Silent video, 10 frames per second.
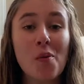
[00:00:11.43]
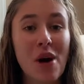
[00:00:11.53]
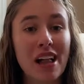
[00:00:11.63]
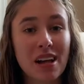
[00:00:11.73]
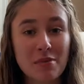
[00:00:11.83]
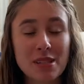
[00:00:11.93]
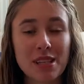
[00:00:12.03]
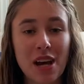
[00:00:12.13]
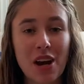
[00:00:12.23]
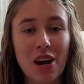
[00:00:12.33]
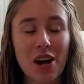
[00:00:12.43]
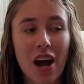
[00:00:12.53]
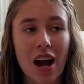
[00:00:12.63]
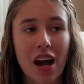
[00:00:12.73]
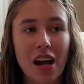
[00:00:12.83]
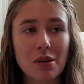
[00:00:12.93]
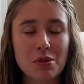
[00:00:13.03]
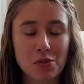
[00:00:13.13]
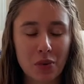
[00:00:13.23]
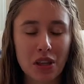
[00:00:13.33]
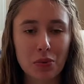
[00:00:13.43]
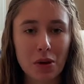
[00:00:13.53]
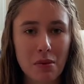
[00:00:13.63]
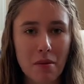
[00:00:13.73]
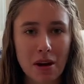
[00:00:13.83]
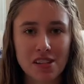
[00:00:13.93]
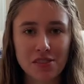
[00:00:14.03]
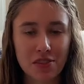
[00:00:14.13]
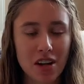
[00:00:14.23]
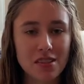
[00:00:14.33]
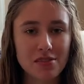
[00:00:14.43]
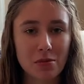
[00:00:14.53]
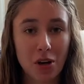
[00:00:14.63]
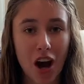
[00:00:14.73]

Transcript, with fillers: while I was there, I was with one of my best friends from